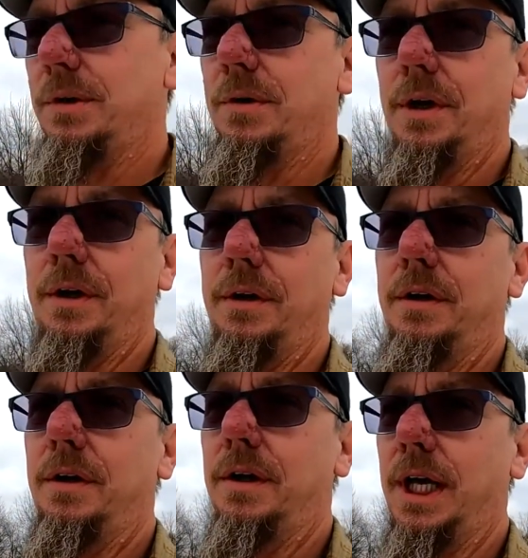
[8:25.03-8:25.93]
doing,
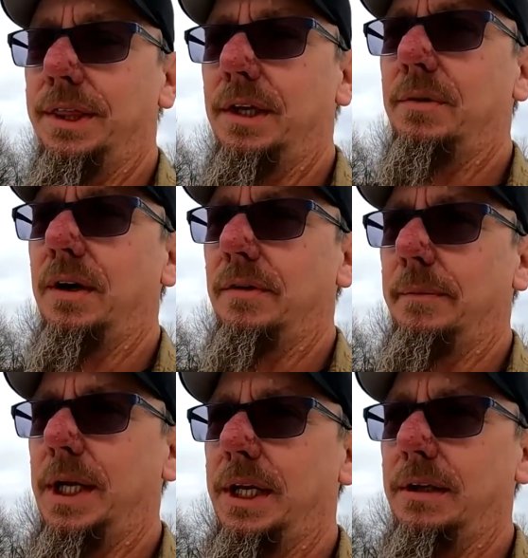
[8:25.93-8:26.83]
I think we have a
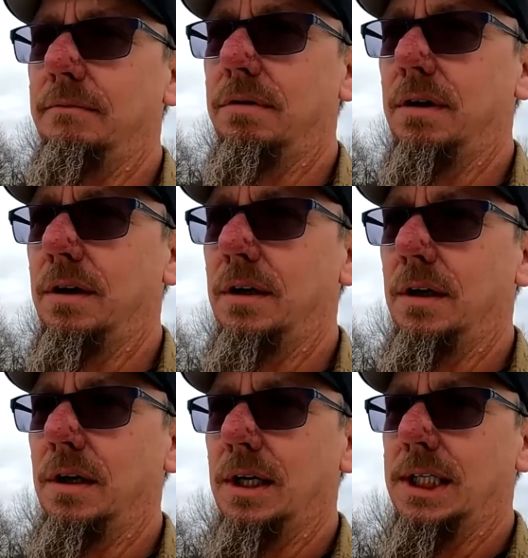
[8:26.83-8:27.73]
meeting
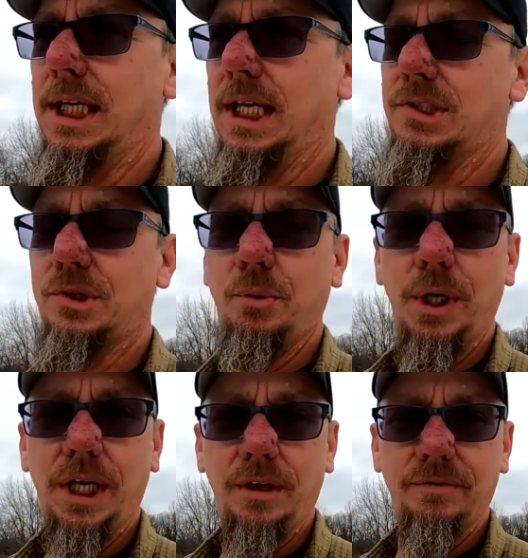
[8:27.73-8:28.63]
next
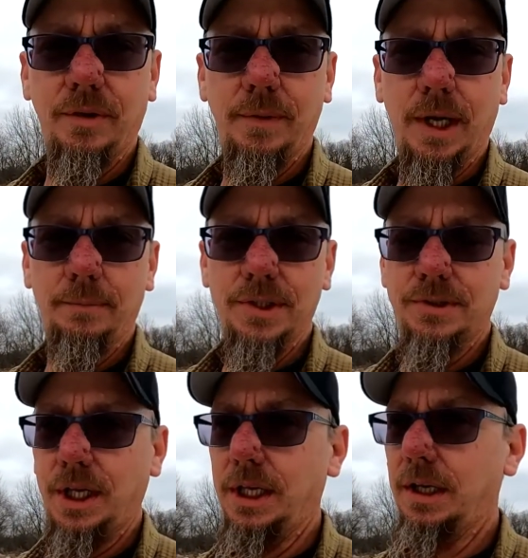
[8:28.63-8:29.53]
week, if I'm not
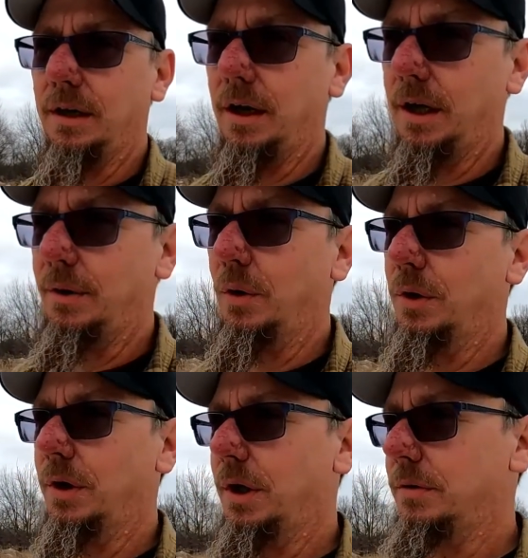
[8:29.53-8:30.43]
mistaken, on
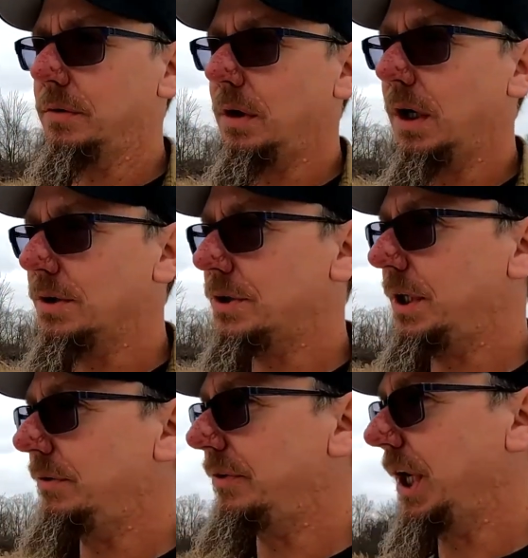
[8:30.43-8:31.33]
ordering our
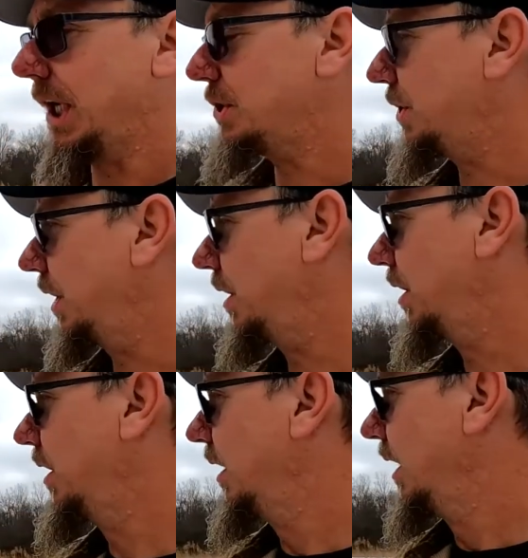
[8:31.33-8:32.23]
seed for next year.
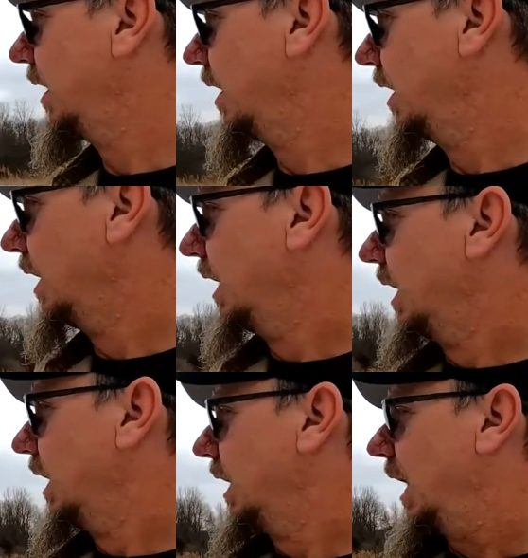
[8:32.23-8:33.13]

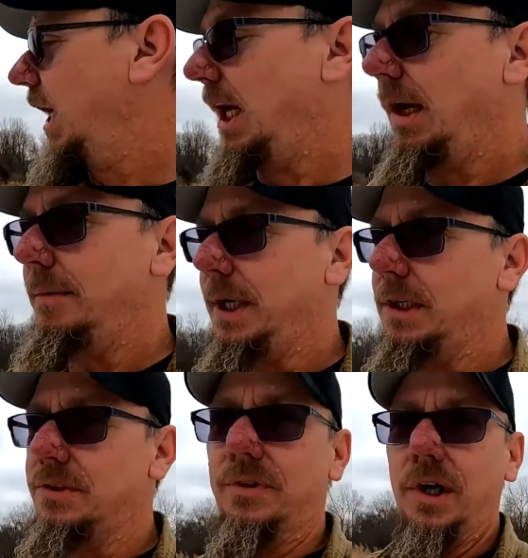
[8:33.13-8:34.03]

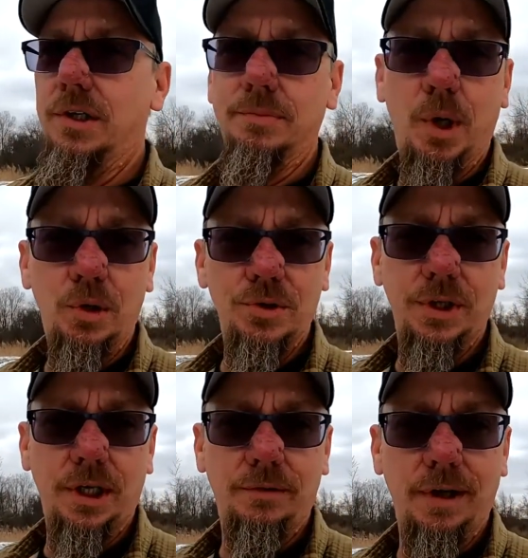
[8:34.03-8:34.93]
And as far as
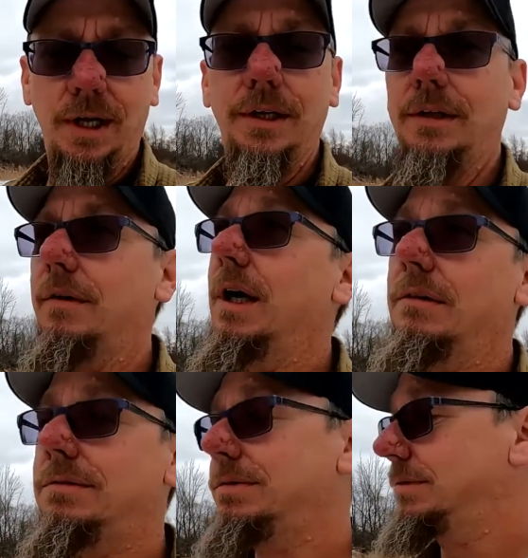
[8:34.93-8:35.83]
motorcycle riding, well,